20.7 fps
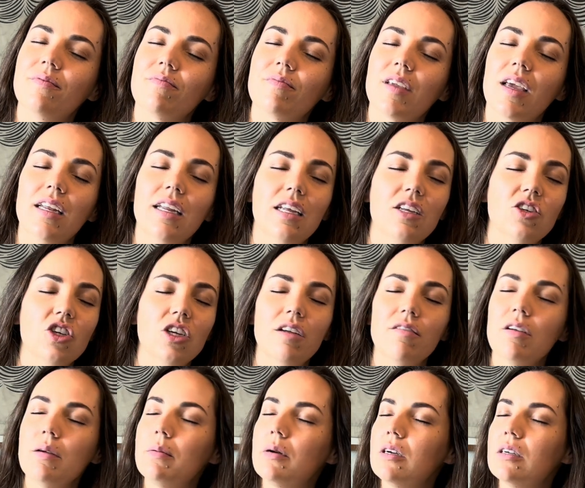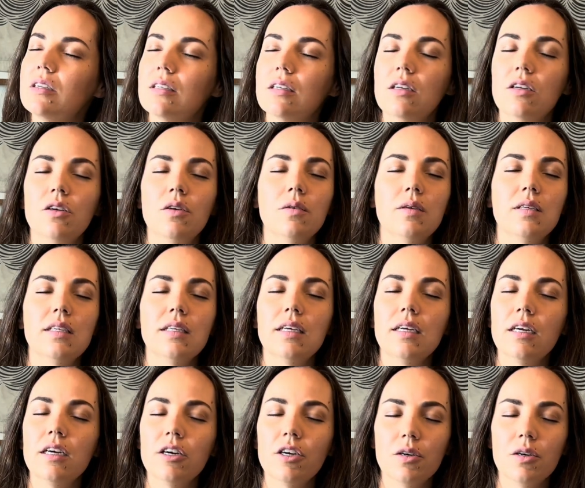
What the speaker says: and each and every person who is here,